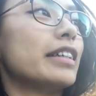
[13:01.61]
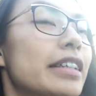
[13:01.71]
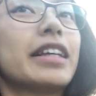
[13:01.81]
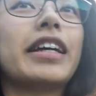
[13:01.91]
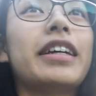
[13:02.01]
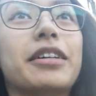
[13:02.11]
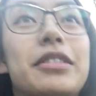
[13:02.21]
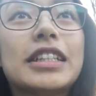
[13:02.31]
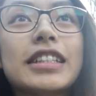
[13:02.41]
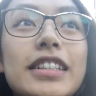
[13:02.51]
okay,
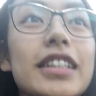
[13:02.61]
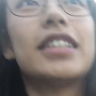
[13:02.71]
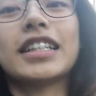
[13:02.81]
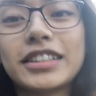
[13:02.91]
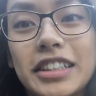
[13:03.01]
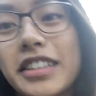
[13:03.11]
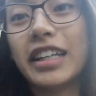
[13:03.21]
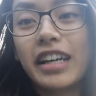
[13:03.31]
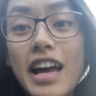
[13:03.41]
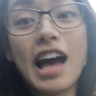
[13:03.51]
walking to the session.
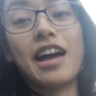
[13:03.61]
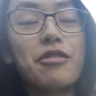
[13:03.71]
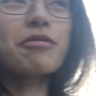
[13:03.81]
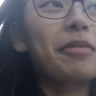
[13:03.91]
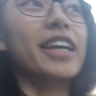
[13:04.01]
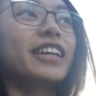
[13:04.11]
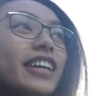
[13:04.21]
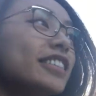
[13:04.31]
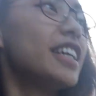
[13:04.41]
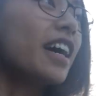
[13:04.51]
I hope I make it
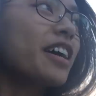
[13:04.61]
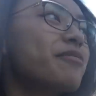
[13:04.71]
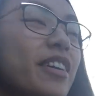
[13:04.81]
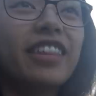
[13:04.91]
on time. I